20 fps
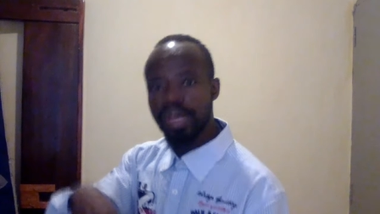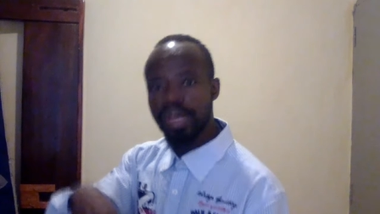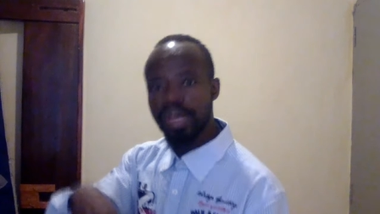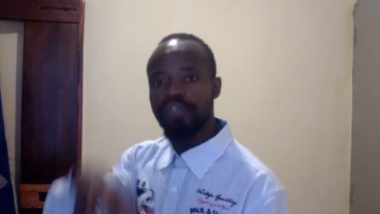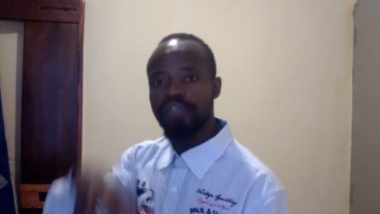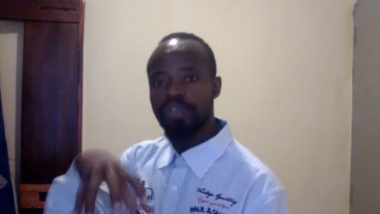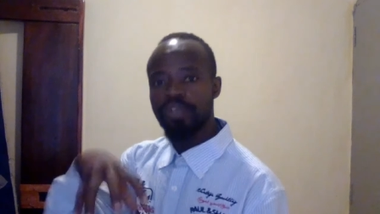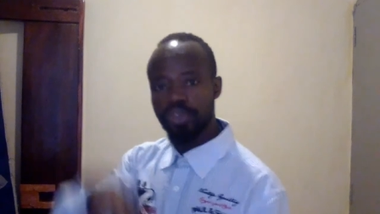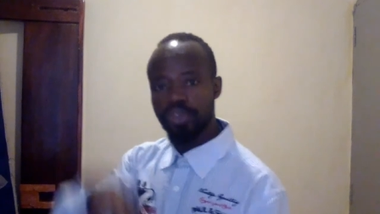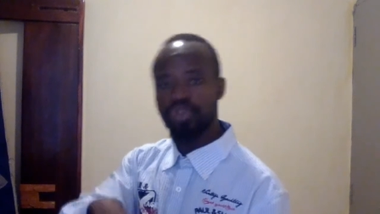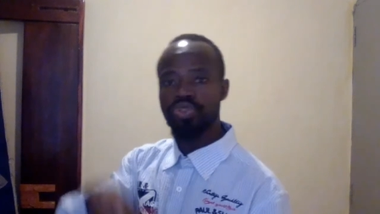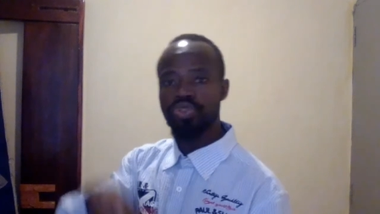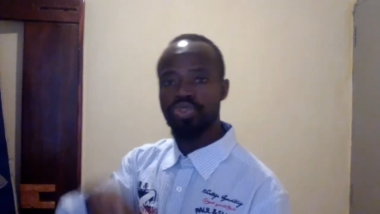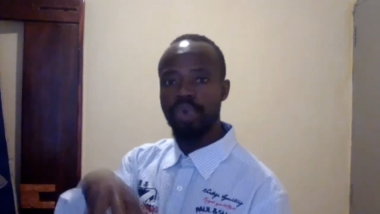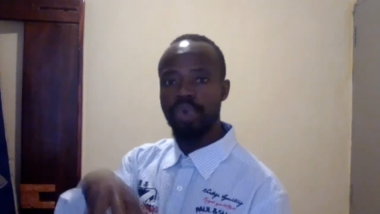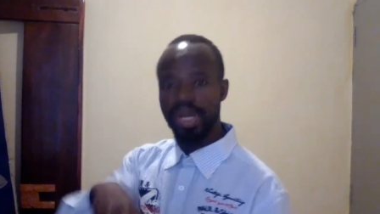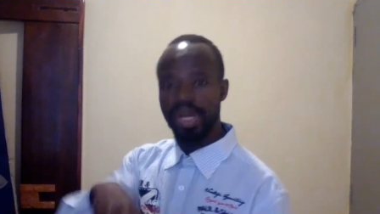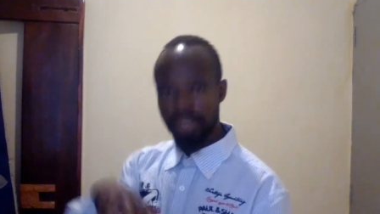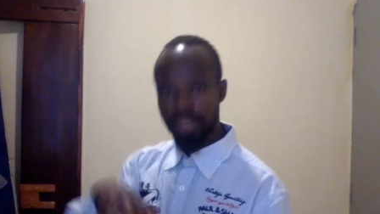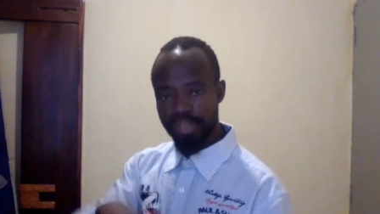for those who
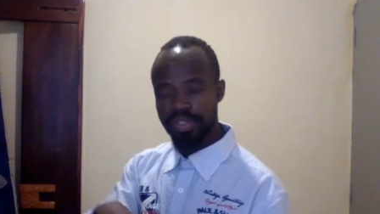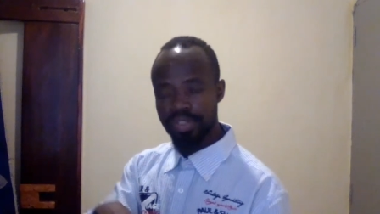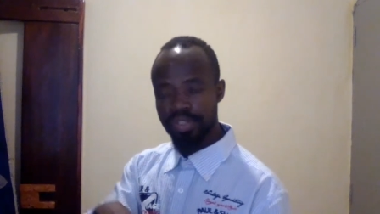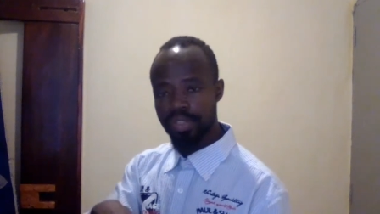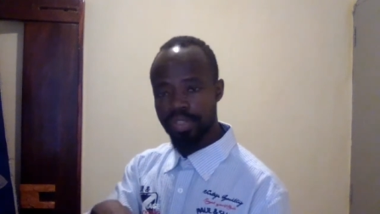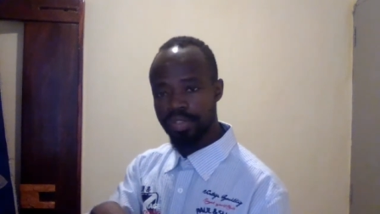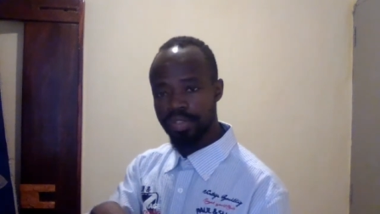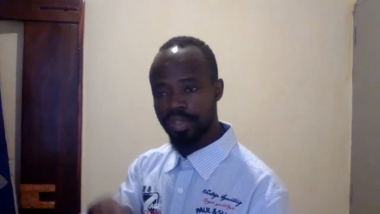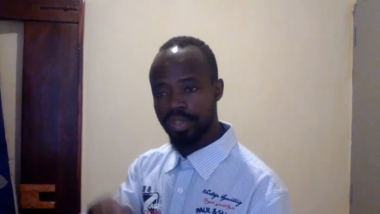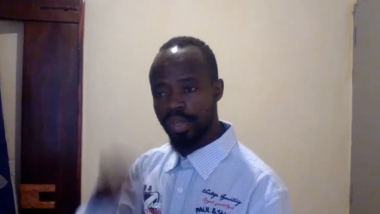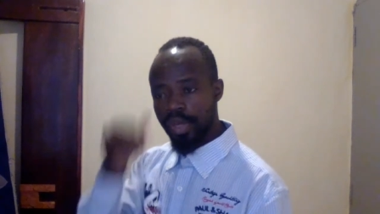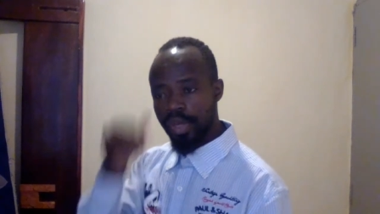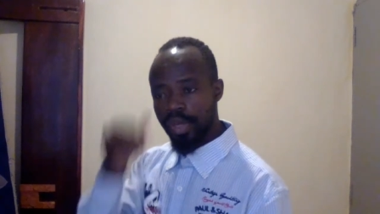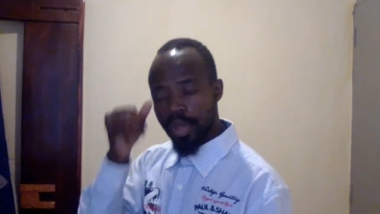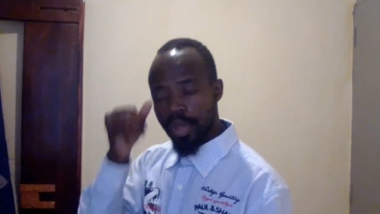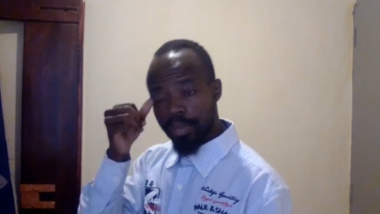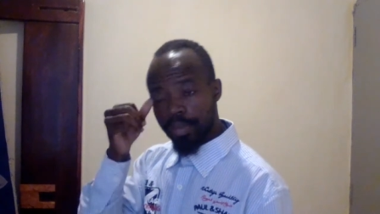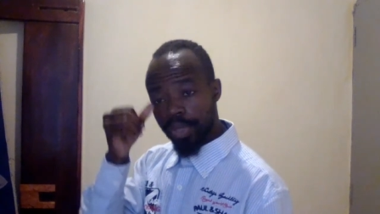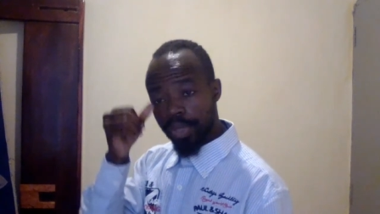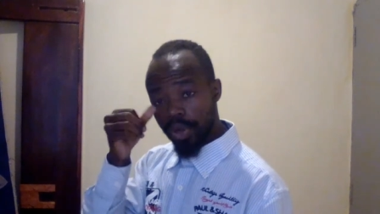are Christians.
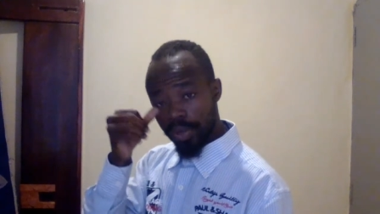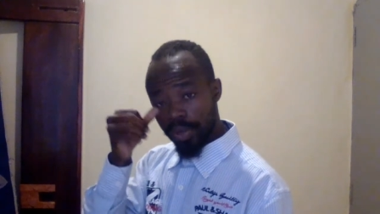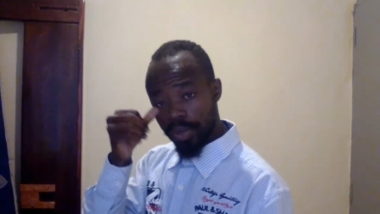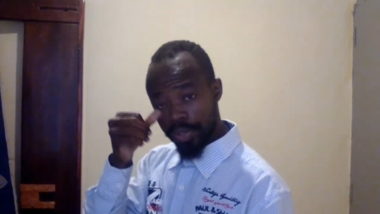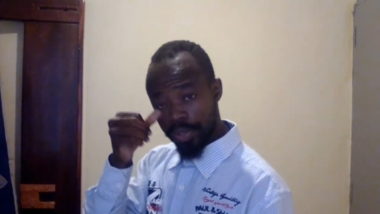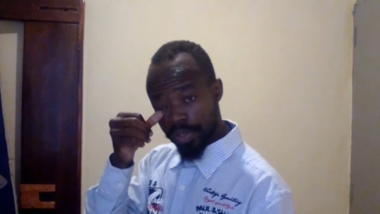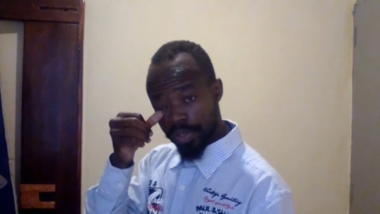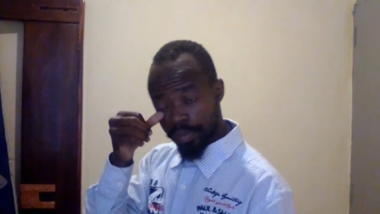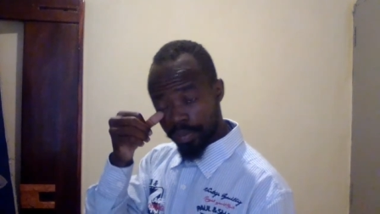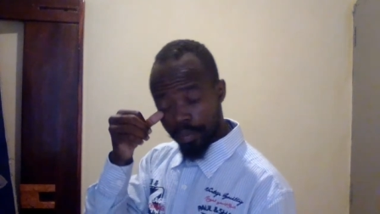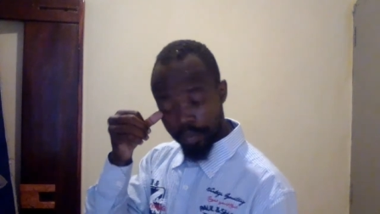Because